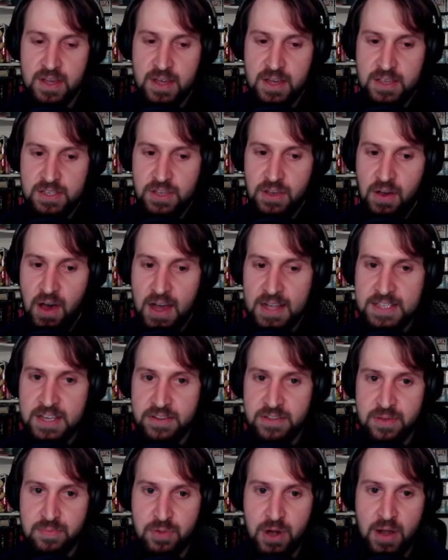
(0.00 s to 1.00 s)
So odds are
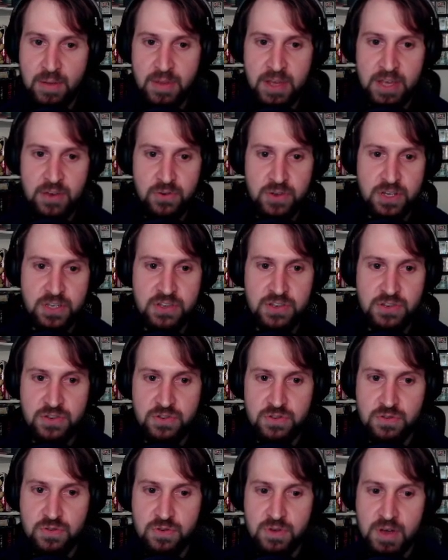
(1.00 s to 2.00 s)
they're probably going
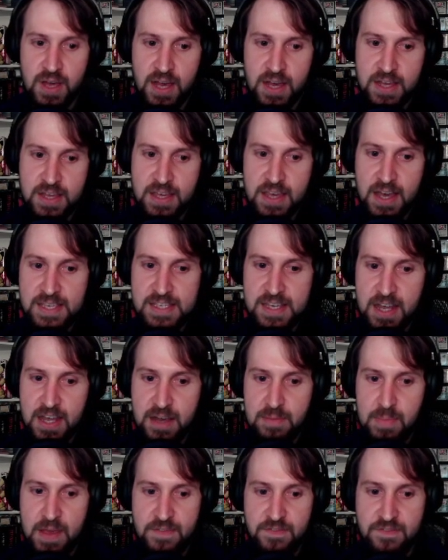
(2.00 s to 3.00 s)
to gust up
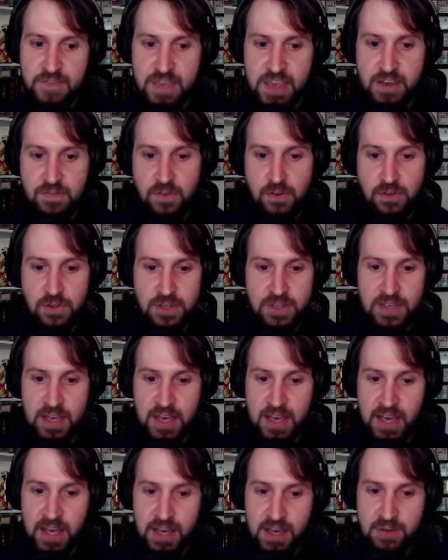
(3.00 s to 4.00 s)
my Vikavolt,
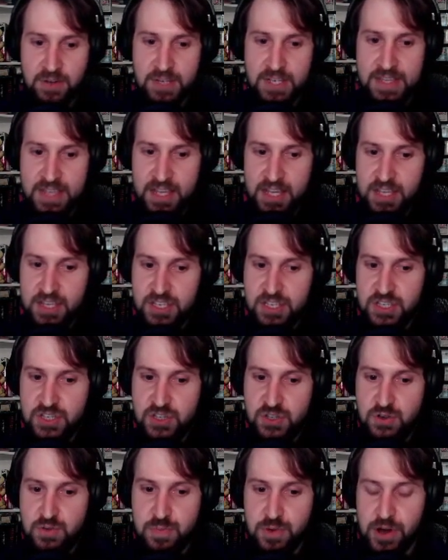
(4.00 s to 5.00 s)
which is like
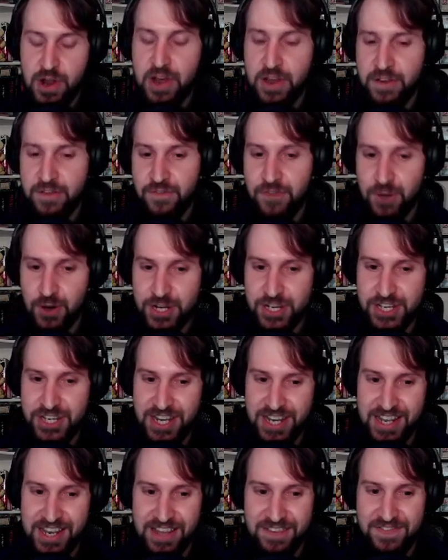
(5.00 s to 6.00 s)
super
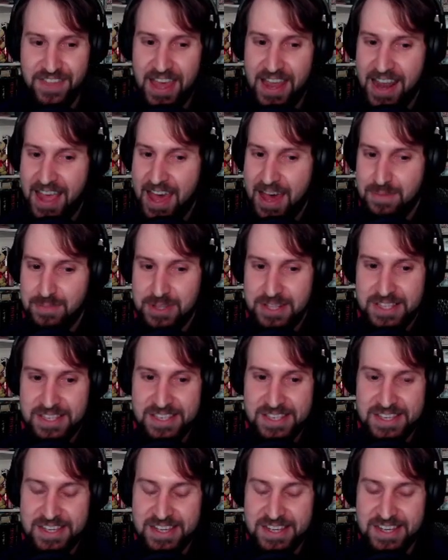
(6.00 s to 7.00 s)
unfortunate if that happens.